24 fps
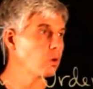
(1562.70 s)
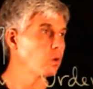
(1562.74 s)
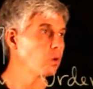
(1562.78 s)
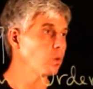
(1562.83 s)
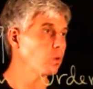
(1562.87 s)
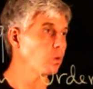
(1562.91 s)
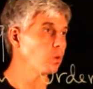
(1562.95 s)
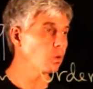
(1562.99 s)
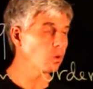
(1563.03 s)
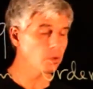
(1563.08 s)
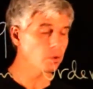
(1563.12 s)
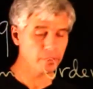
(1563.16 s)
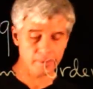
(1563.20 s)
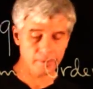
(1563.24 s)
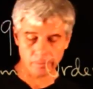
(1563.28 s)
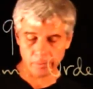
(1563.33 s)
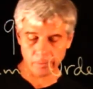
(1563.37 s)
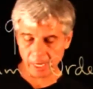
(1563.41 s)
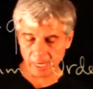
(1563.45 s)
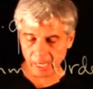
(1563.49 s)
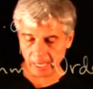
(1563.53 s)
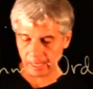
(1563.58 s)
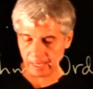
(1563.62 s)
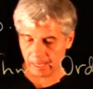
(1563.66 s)
all the
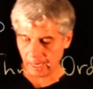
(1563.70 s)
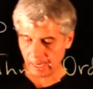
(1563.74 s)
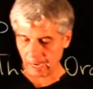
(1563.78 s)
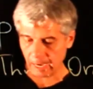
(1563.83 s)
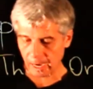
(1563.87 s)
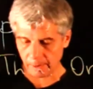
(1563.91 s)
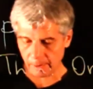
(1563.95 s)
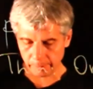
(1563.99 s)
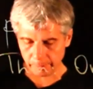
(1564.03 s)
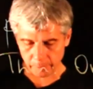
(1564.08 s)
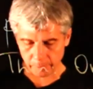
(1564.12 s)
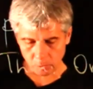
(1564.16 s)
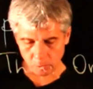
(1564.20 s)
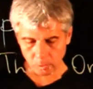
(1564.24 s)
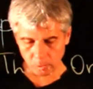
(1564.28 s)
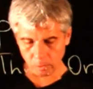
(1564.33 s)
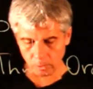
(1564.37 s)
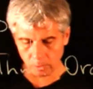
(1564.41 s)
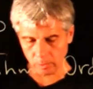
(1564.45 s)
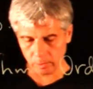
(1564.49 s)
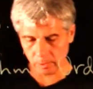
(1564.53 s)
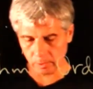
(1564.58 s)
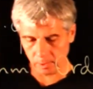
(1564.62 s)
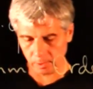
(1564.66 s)
way up
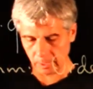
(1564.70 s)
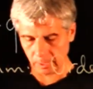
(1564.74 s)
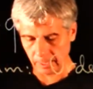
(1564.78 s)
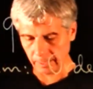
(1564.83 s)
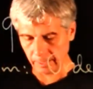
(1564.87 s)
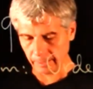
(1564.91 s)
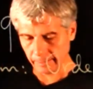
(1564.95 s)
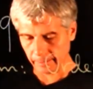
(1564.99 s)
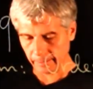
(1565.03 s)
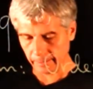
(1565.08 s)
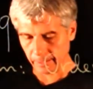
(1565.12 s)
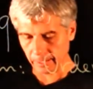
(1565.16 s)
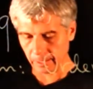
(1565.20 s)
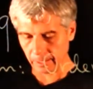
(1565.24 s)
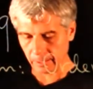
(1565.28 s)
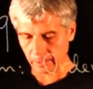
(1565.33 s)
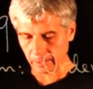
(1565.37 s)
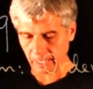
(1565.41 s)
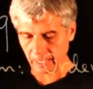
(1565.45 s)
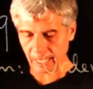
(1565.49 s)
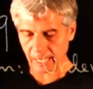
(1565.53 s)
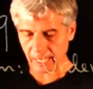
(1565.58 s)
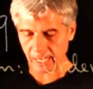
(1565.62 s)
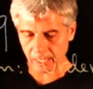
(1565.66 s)
to
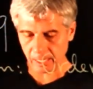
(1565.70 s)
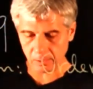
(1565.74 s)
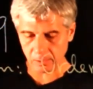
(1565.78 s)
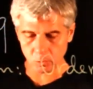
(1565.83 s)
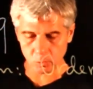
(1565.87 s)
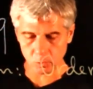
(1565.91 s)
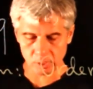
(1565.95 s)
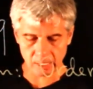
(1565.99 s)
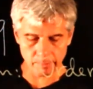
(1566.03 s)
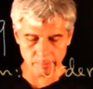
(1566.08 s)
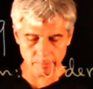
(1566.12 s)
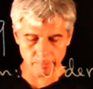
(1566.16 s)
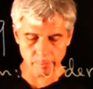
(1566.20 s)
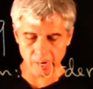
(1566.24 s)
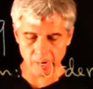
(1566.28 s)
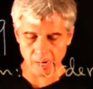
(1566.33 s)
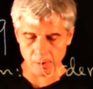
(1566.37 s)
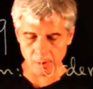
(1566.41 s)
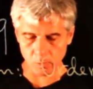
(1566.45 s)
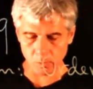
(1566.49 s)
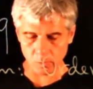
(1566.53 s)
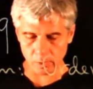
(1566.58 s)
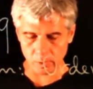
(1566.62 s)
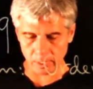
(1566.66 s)
A to some
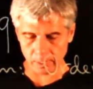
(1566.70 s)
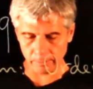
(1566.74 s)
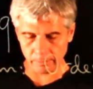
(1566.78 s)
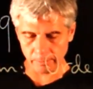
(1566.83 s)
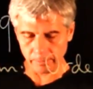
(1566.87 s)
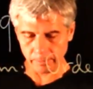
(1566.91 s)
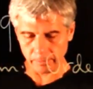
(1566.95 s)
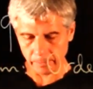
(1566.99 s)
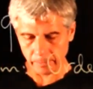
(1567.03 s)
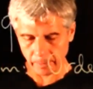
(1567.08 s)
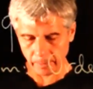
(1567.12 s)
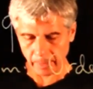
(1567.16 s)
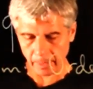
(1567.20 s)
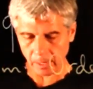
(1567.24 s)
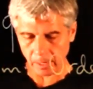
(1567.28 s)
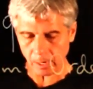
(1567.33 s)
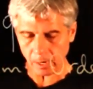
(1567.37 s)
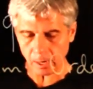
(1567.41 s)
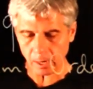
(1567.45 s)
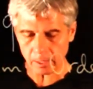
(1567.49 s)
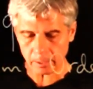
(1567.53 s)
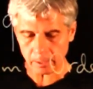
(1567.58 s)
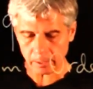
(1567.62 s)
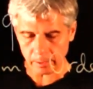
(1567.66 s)
power
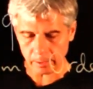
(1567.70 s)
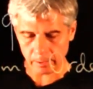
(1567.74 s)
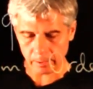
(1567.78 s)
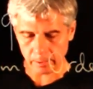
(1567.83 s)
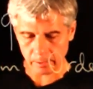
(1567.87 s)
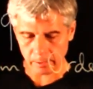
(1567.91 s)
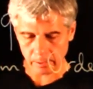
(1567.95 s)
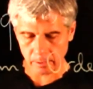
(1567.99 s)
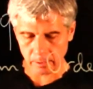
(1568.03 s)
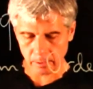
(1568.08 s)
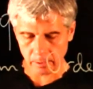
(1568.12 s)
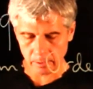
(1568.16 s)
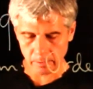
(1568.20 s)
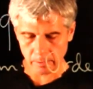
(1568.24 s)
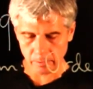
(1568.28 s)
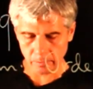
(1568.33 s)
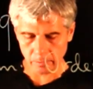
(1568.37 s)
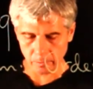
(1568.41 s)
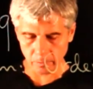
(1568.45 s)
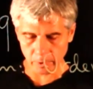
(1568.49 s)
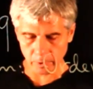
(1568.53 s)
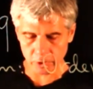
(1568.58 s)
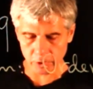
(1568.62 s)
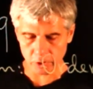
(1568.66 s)
R,
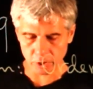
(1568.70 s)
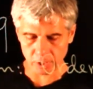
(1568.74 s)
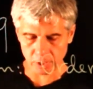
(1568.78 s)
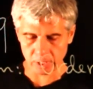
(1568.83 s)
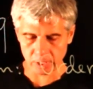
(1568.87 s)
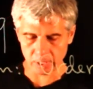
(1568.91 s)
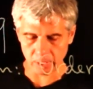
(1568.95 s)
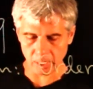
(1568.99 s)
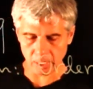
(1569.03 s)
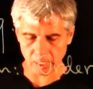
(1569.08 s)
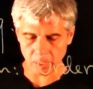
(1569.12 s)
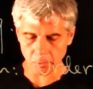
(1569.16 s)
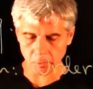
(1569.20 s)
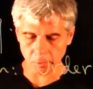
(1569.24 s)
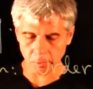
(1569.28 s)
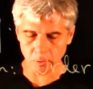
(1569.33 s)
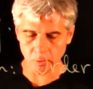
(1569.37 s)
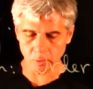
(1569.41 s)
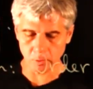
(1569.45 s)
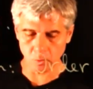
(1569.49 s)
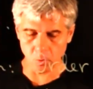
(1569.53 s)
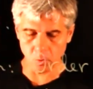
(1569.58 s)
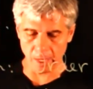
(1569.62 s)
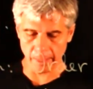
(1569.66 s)
which is equal to
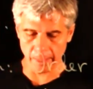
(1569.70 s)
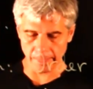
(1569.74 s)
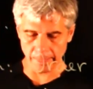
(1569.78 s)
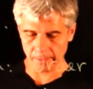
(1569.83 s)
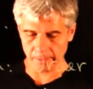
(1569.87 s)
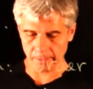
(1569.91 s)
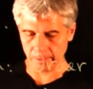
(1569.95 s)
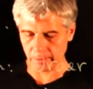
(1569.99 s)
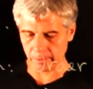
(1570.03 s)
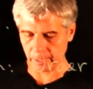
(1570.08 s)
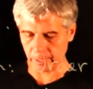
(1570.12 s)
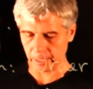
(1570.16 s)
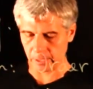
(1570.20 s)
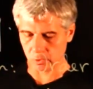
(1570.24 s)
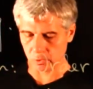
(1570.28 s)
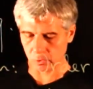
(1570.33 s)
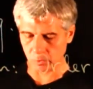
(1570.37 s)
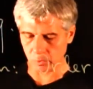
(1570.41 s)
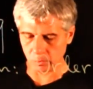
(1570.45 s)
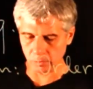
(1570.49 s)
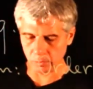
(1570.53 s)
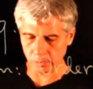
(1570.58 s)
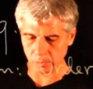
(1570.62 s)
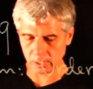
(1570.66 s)
1, right?
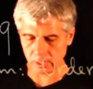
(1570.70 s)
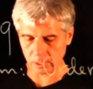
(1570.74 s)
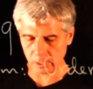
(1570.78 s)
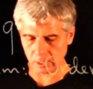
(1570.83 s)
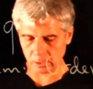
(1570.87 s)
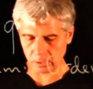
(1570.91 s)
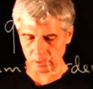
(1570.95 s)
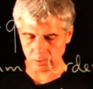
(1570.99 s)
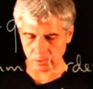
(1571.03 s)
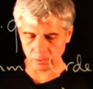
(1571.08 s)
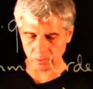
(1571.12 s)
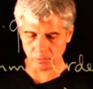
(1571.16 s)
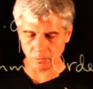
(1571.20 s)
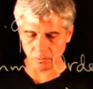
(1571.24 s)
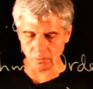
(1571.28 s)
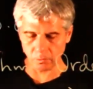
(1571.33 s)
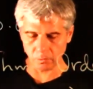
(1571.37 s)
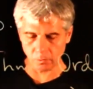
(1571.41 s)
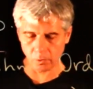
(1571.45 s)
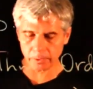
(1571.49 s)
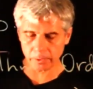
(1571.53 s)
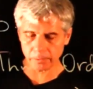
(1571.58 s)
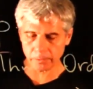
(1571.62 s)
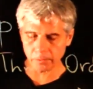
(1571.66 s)
So this is
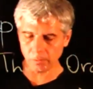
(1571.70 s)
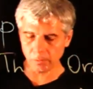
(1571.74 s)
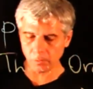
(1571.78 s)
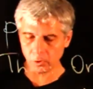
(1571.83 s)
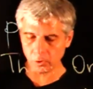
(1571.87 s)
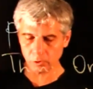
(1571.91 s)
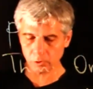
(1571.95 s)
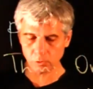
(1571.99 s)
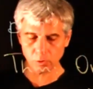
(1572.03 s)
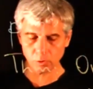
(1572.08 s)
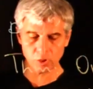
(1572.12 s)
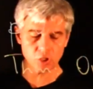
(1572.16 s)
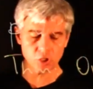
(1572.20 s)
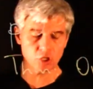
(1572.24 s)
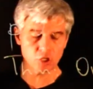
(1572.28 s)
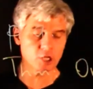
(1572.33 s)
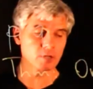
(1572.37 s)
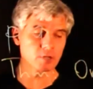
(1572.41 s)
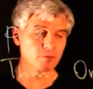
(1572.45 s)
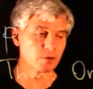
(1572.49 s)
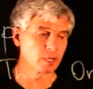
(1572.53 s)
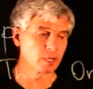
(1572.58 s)
what we want to achieve.